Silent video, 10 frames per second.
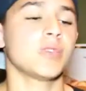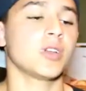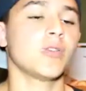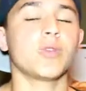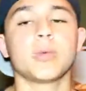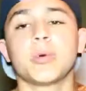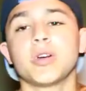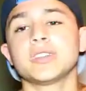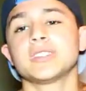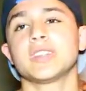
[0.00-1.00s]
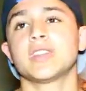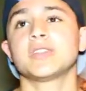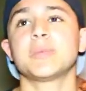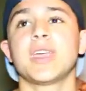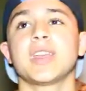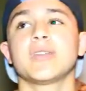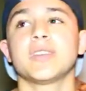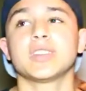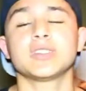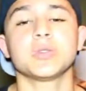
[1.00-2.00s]
34 boards in the span of
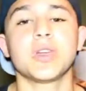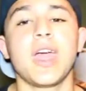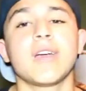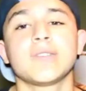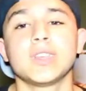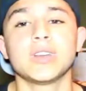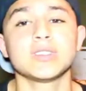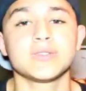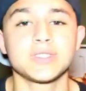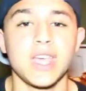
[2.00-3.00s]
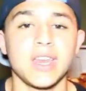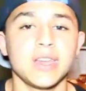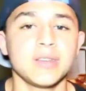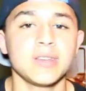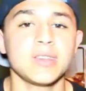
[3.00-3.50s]
2.5 years of skating.